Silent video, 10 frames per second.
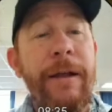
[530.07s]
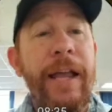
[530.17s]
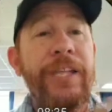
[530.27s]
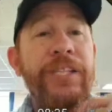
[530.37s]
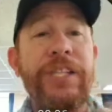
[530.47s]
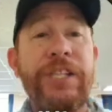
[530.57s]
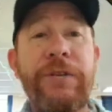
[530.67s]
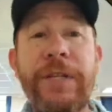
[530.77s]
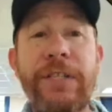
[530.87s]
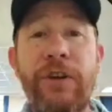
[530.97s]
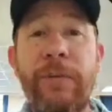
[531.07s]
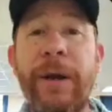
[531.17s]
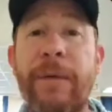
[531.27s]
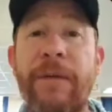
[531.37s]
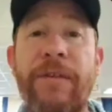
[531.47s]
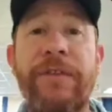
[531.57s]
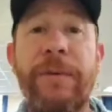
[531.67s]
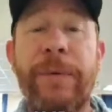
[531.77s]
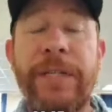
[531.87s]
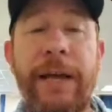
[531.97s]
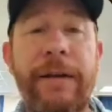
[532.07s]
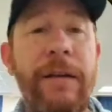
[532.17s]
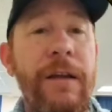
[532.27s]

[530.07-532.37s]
And she decreased the turn meter by 15%.